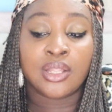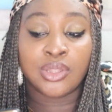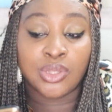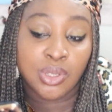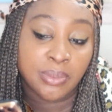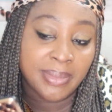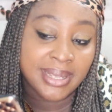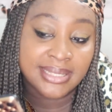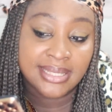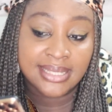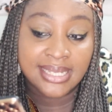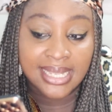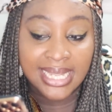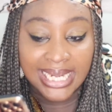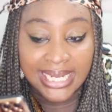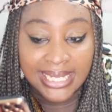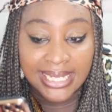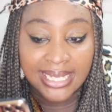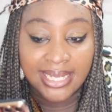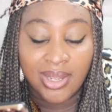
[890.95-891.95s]

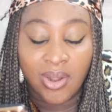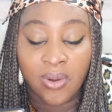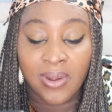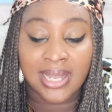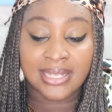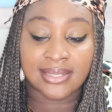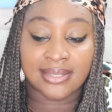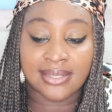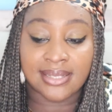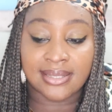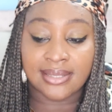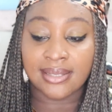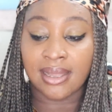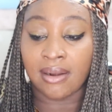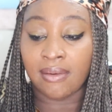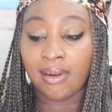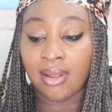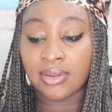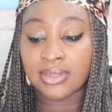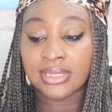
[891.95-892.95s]
domestically or assist
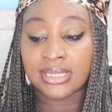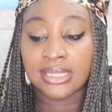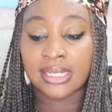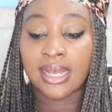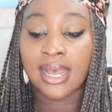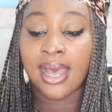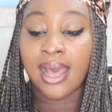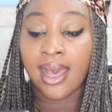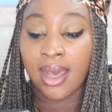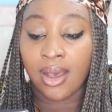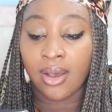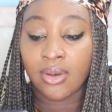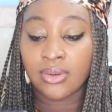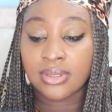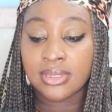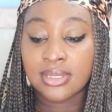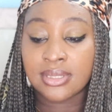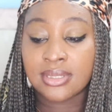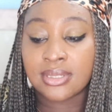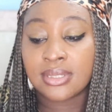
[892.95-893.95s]
around the
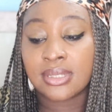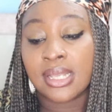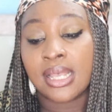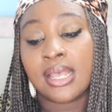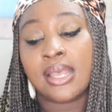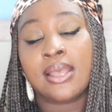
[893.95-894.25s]
house?